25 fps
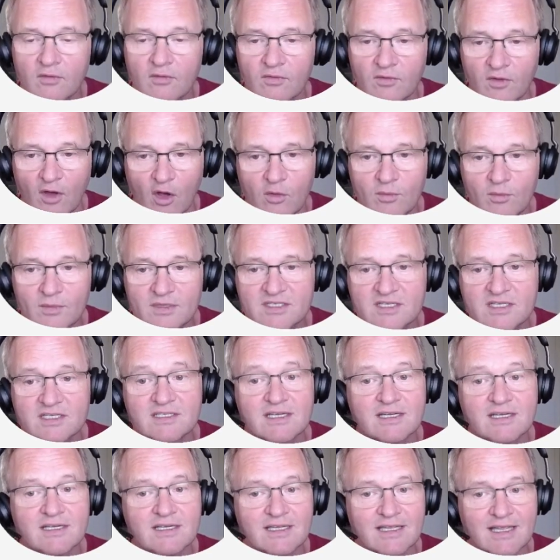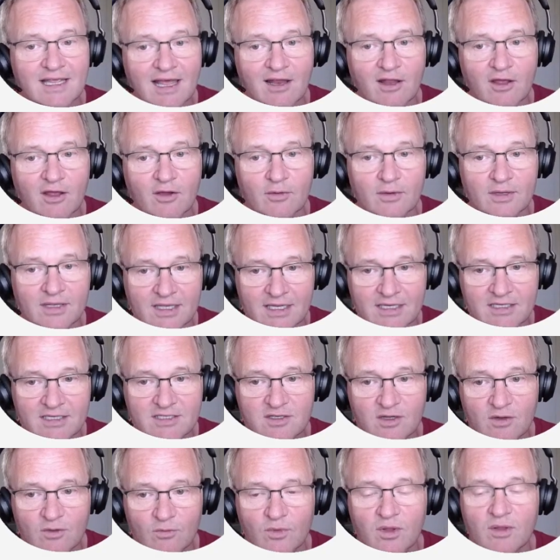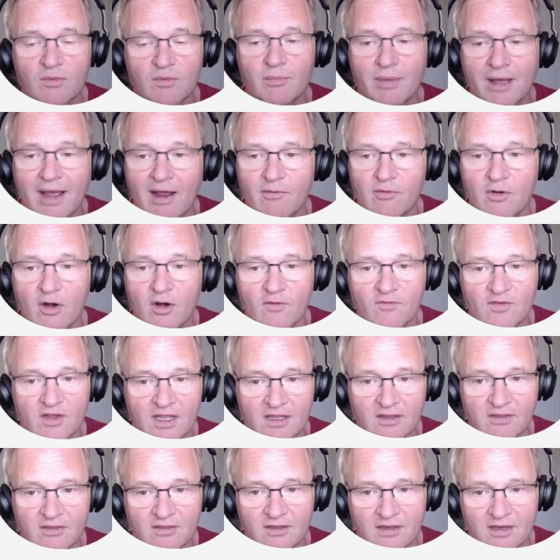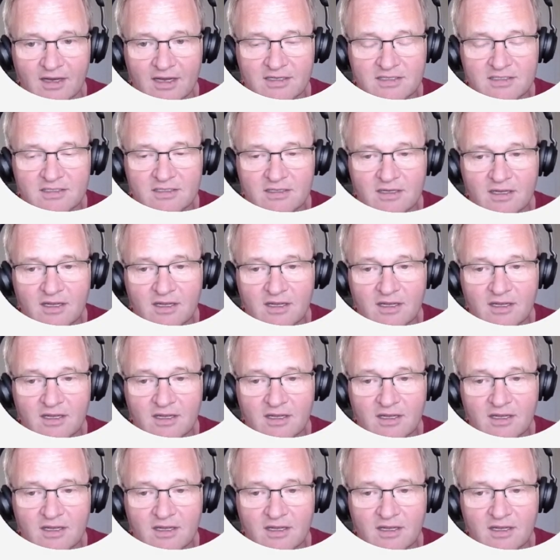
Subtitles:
The Home Assistant Yellow Kit with power over Ethernet,